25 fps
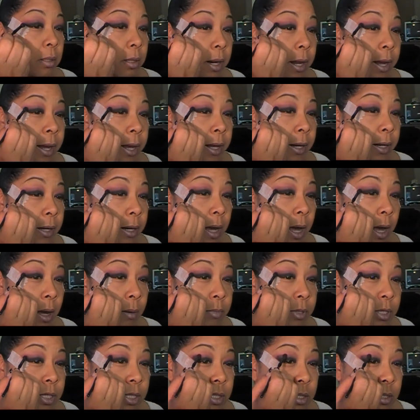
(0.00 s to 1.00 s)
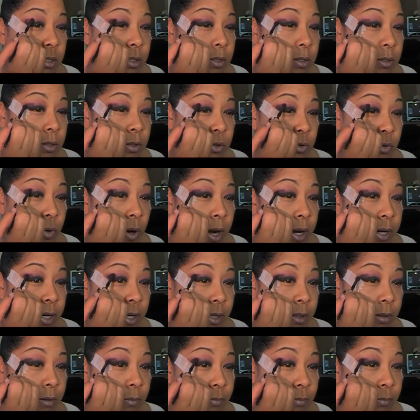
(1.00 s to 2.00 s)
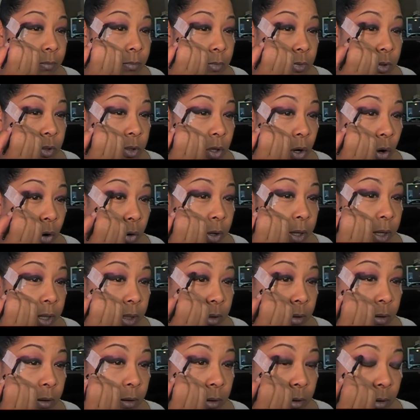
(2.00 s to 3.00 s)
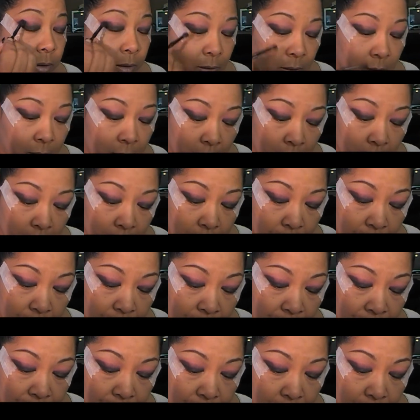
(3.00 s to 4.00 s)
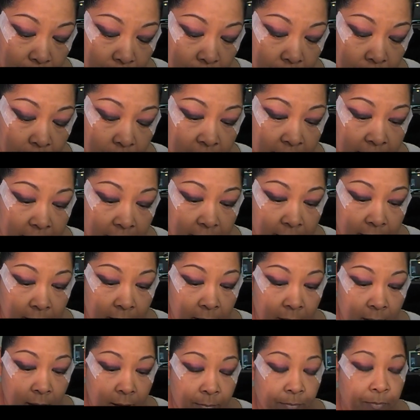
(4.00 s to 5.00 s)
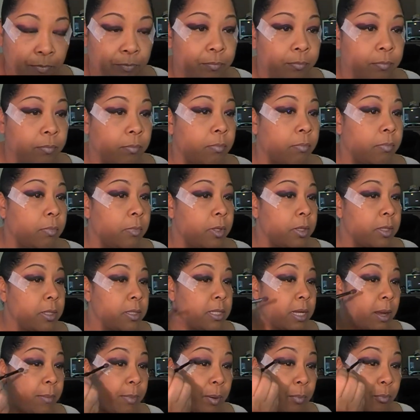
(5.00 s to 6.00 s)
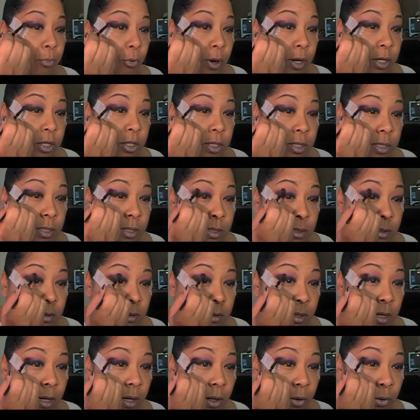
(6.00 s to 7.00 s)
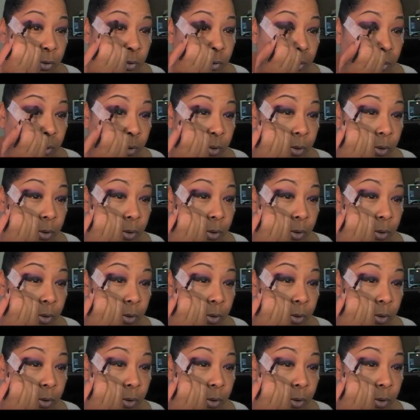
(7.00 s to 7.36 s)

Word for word: And I'm just trying to darken that... Um, semi-precious color